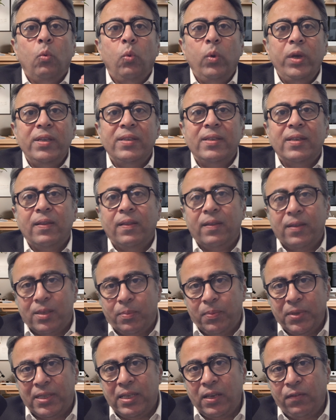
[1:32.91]
with the
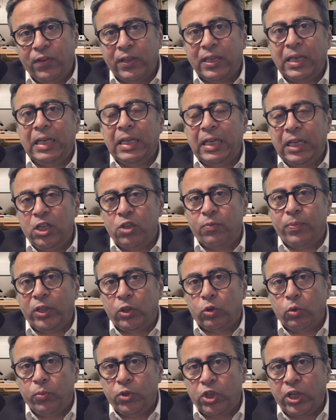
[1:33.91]
specific
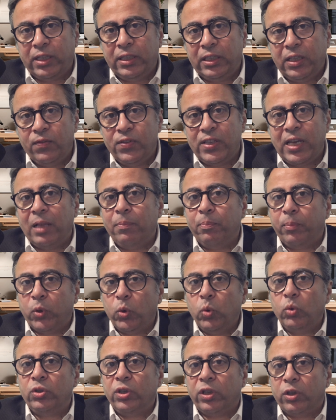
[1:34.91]
engagement objectives and
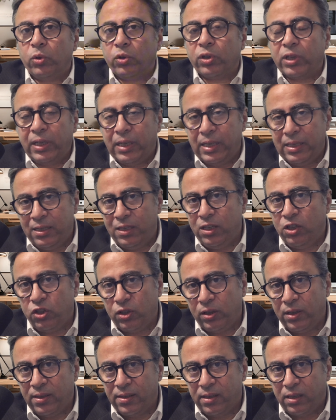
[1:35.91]
broader
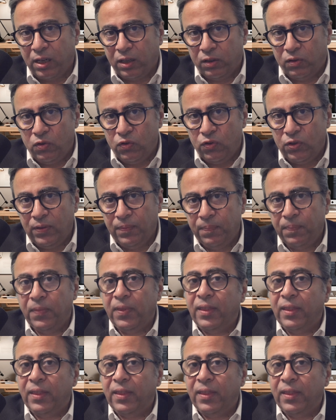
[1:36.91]
organizational strategy.